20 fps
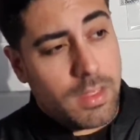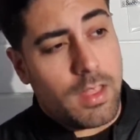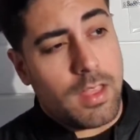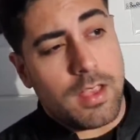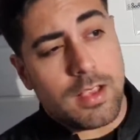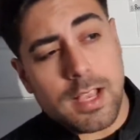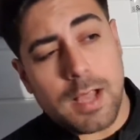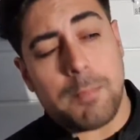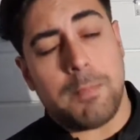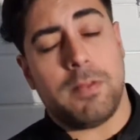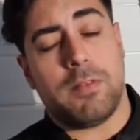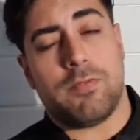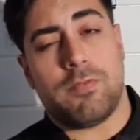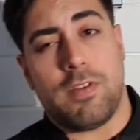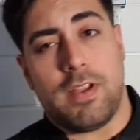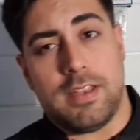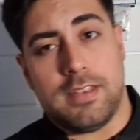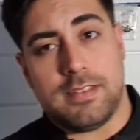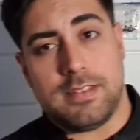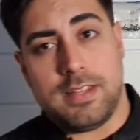a couple of
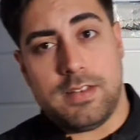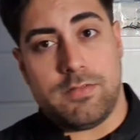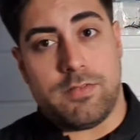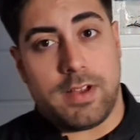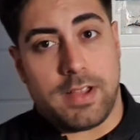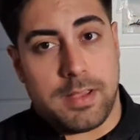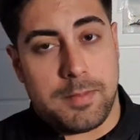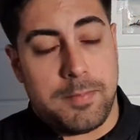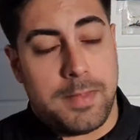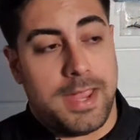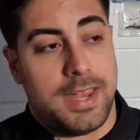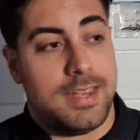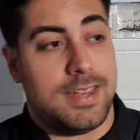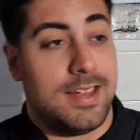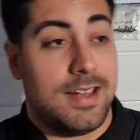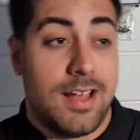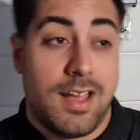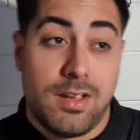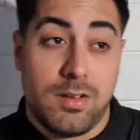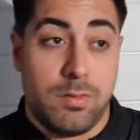friends did recommend,
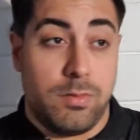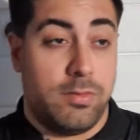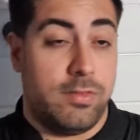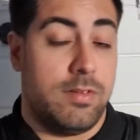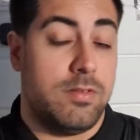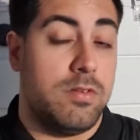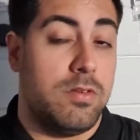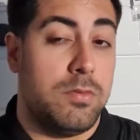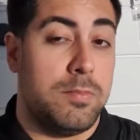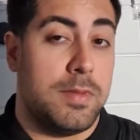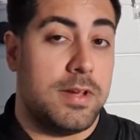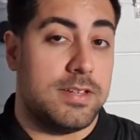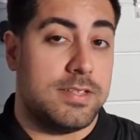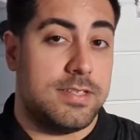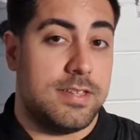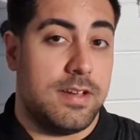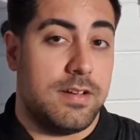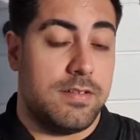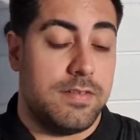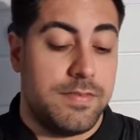and I also knew
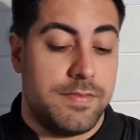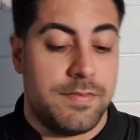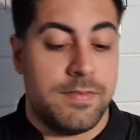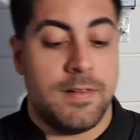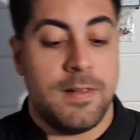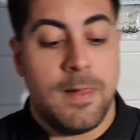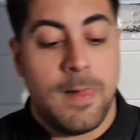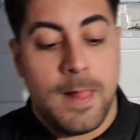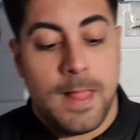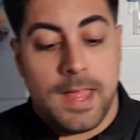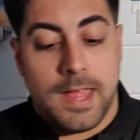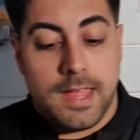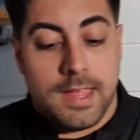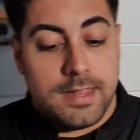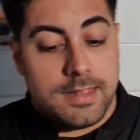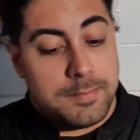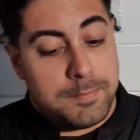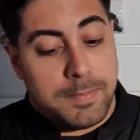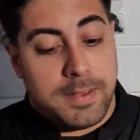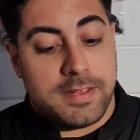myself,
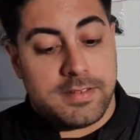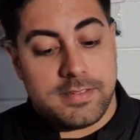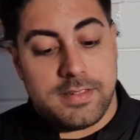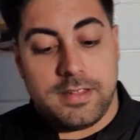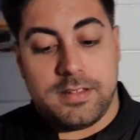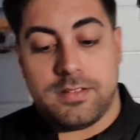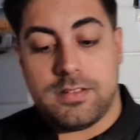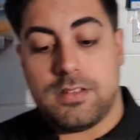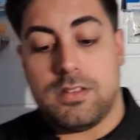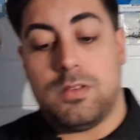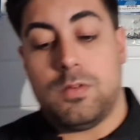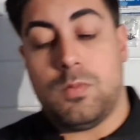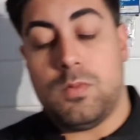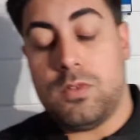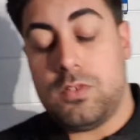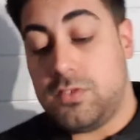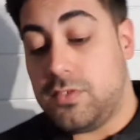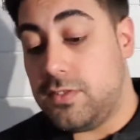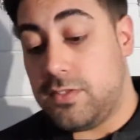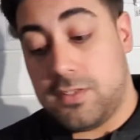the best thing to do
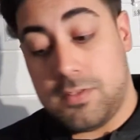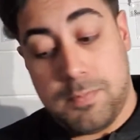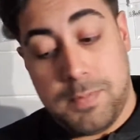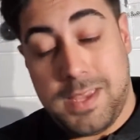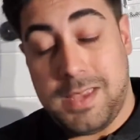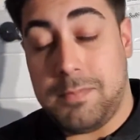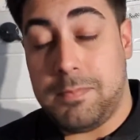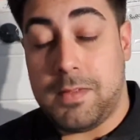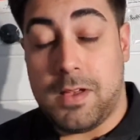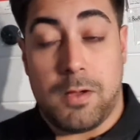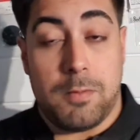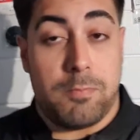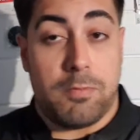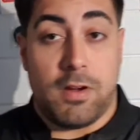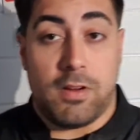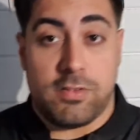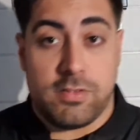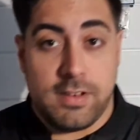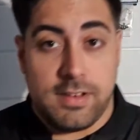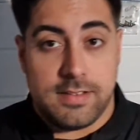would just be go
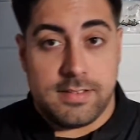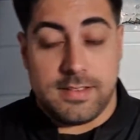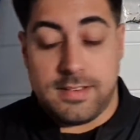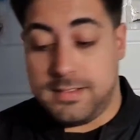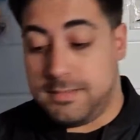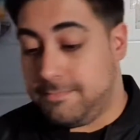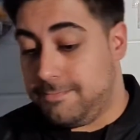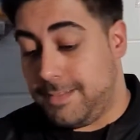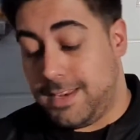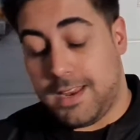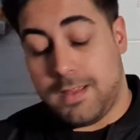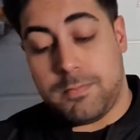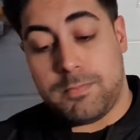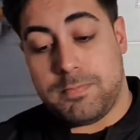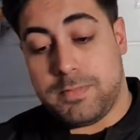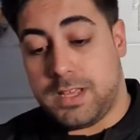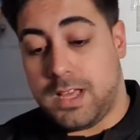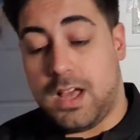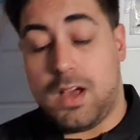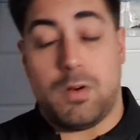brushless and, you know,
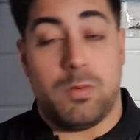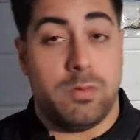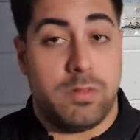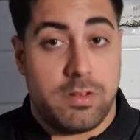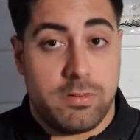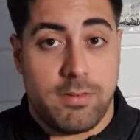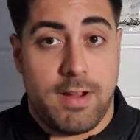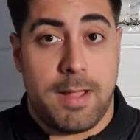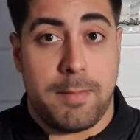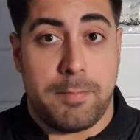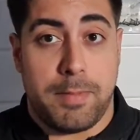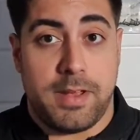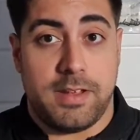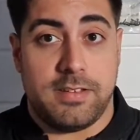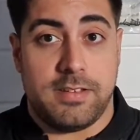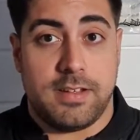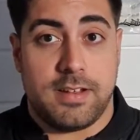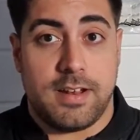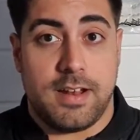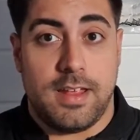cut all the crap
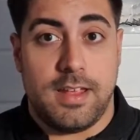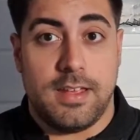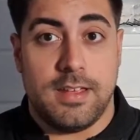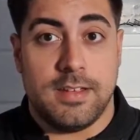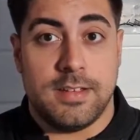basically.